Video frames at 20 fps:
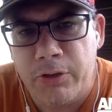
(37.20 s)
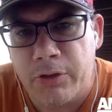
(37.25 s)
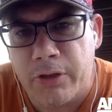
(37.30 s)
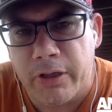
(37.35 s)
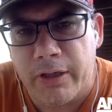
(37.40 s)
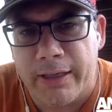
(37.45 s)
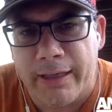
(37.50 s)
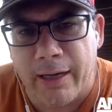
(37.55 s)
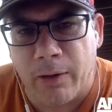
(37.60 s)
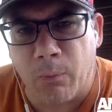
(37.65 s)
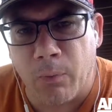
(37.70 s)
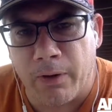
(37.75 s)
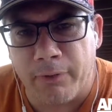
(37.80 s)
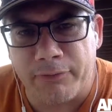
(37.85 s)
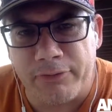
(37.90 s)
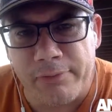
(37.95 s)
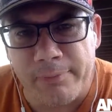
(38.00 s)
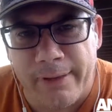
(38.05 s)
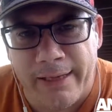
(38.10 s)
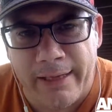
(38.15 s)
you're going to get
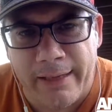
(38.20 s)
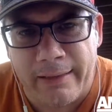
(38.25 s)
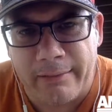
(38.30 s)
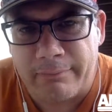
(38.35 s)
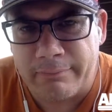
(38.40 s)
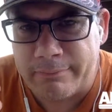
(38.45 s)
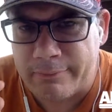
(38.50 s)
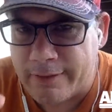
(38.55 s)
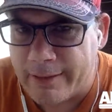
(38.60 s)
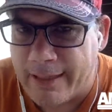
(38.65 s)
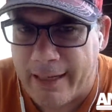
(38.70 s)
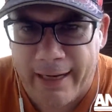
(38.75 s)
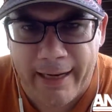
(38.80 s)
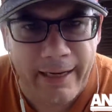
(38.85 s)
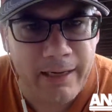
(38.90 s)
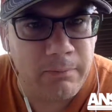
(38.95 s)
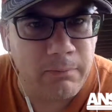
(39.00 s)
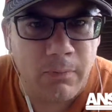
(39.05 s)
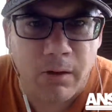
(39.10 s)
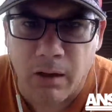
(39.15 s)
one for me
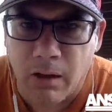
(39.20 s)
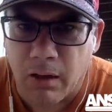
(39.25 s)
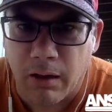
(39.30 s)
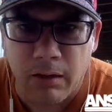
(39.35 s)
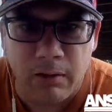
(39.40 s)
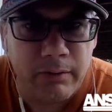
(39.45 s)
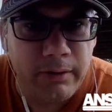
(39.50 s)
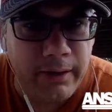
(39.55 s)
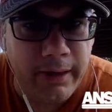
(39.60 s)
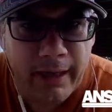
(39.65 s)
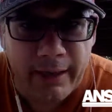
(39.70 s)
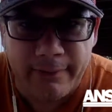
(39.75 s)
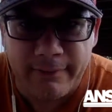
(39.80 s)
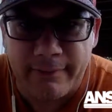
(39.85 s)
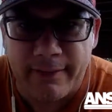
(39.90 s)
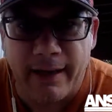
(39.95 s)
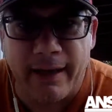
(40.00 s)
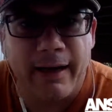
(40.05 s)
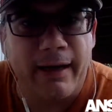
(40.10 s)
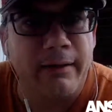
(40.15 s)
today, tomorrow, the
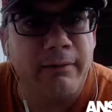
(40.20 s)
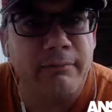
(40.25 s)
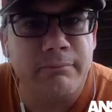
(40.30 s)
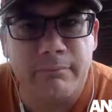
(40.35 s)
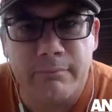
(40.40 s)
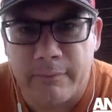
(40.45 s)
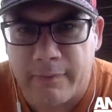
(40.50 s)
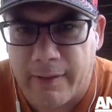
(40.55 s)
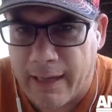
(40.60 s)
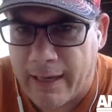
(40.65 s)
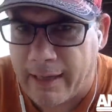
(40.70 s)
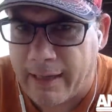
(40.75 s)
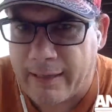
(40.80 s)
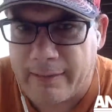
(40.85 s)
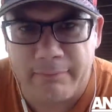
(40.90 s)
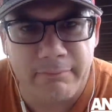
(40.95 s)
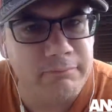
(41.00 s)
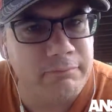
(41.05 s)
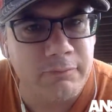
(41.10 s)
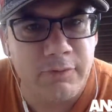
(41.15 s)
next day, and
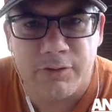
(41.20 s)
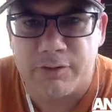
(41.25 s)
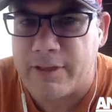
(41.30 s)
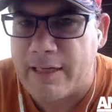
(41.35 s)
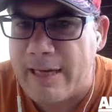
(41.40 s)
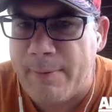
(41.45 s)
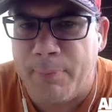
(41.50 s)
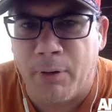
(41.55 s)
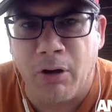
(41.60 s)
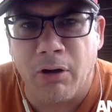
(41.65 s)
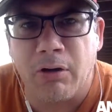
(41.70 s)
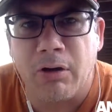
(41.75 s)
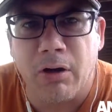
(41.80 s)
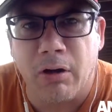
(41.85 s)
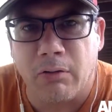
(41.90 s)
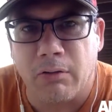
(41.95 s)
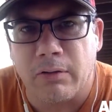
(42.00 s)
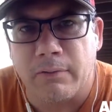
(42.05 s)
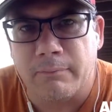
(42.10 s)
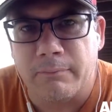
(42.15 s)
then just keep on
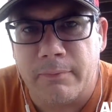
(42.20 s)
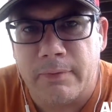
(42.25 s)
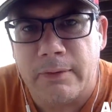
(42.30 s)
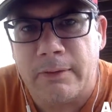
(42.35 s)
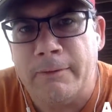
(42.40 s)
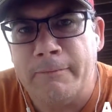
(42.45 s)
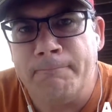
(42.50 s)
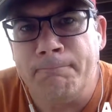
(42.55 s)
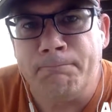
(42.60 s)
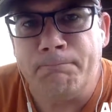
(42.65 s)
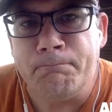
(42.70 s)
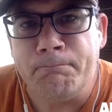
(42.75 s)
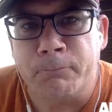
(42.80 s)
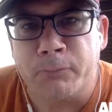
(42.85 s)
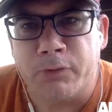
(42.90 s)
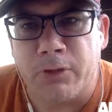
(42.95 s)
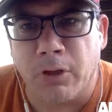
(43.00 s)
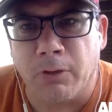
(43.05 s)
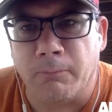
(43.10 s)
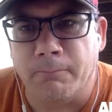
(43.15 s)
going.
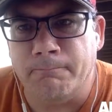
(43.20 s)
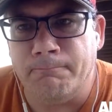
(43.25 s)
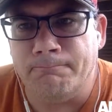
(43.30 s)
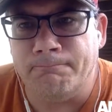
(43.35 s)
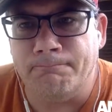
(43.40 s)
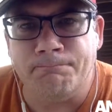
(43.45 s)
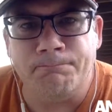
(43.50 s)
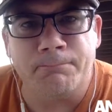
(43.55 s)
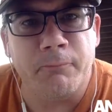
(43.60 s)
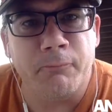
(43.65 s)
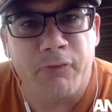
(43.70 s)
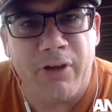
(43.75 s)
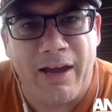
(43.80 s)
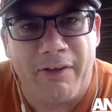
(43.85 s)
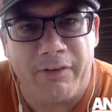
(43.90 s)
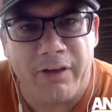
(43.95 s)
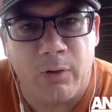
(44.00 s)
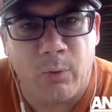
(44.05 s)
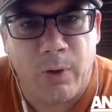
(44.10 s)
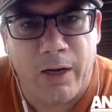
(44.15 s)
So, if you
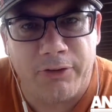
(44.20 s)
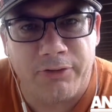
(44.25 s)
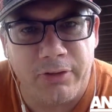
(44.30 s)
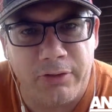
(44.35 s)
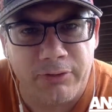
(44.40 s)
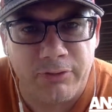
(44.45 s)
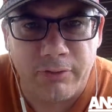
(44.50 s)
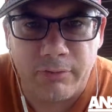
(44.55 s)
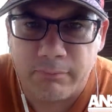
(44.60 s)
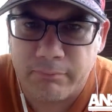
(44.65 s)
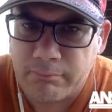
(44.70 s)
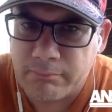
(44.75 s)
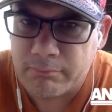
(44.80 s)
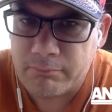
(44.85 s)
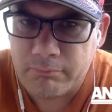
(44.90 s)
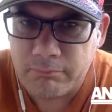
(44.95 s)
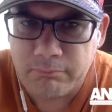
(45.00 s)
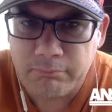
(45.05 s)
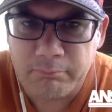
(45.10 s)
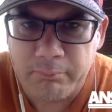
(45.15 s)
have any questions,
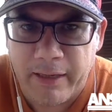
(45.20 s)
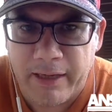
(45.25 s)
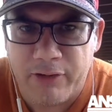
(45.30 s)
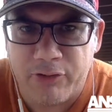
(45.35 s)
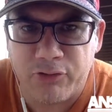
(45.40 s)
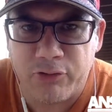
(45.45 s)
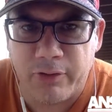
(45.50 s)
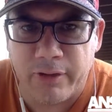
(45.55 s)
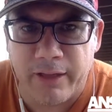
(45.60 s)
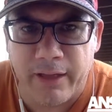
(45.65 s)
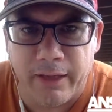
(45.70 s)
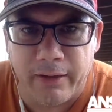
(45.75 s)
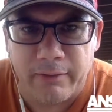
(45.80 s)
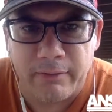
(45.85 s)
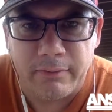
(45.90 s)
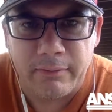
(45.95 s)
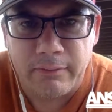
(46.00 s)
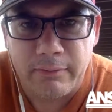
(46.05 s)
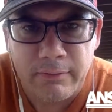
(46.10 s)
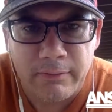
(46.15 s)
make sure you
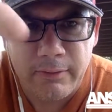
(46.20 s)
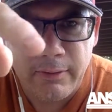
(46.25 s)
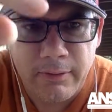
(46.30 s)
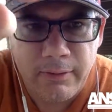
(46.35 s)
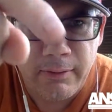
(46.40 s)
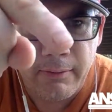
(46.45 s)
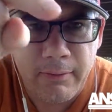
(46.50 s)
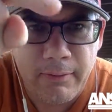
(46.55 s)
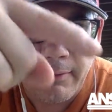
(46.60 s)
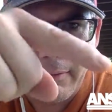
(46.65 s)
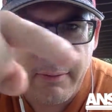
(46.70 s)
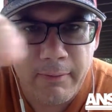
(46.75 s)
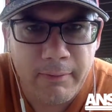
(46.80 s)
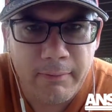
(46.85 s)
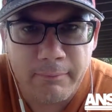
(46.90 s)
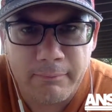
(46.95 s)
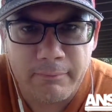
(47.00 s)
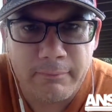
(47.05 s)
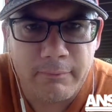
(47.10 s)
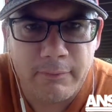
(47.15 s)

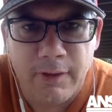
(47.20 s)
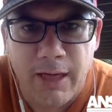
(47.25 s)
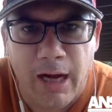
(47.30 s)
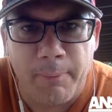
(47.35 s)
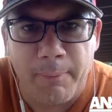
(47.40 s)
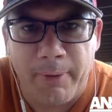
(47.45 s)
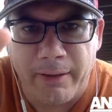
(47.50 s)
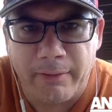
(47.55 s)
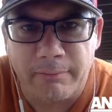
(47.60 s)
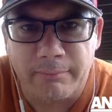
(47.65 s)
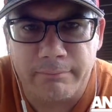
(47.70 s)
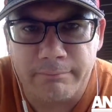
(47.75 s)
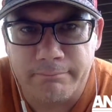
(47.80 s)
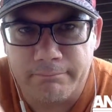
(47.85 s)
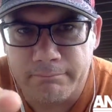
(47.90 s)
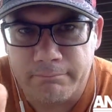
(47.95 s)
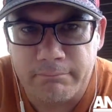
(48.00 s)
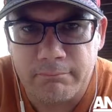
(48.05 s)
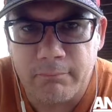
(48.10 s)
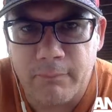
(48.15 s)
comment.
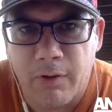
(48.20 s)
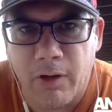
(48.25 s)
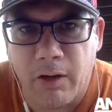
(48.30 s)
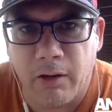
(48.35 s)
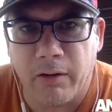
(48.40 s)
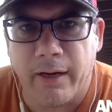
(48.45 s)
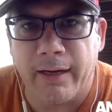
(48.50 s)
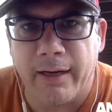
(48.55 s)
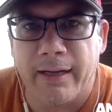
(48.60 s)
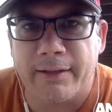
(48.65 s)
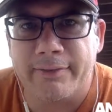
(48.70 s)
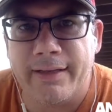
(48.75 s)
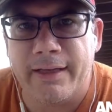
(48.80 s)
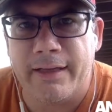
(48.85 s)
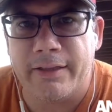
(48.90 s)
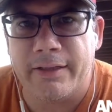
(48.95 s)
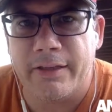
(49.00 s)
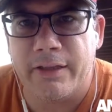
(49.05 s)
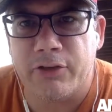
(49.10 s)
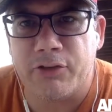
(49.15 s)
All right, let's
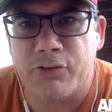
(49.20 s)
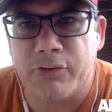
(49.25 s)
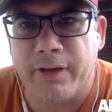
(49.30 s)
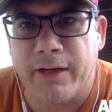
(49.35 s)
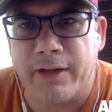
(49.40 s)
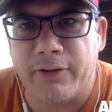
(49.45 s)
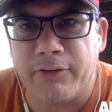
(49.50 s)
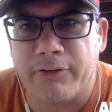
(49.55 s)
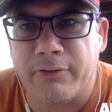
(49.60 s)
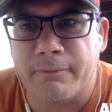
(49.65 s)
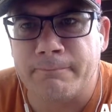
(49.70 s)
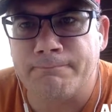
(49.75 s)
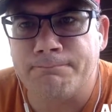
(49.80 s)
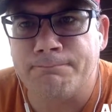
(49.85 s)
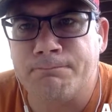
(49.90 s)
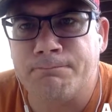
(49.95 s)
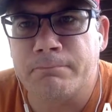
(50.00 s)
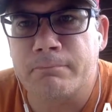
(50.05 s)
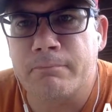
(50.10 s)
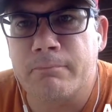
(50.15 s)
get into the trends
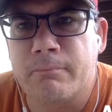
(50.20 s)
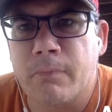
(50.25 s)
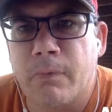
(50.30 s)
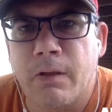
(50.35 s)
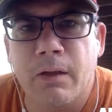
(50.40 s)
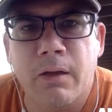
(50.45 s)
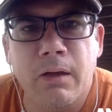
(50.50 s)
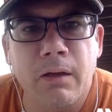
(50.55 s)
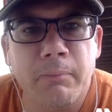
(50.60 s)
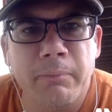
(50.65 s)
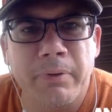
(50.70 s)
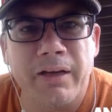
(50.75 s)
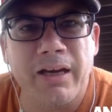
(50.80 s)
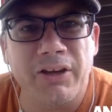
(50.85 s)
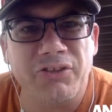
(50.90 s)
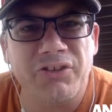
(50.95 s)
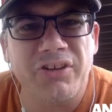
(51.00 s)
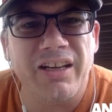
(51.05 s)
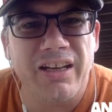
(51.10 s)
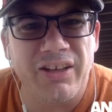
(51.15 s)

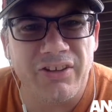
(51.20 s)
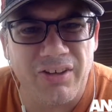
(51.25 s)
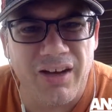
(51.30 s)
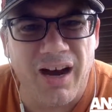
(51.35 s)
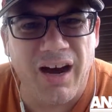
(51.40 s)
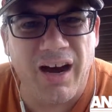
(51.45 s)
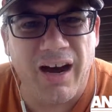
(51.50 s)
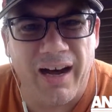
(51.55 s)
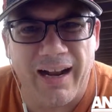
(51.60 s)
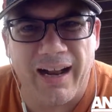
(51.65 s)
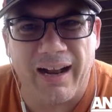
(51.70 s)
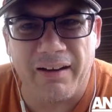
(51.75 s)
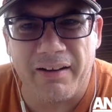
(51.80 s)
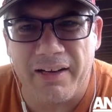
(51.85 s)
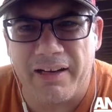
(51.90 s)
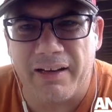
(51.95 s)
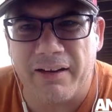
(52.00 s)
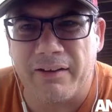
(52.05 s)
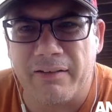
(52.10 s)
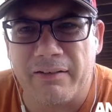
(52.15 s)
because it is hot
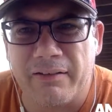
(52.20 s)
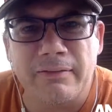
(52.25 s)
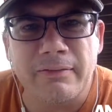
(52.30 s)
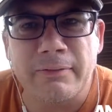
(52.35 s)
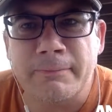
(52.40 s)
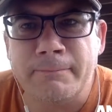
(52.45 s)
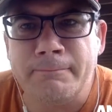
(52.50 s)
out here.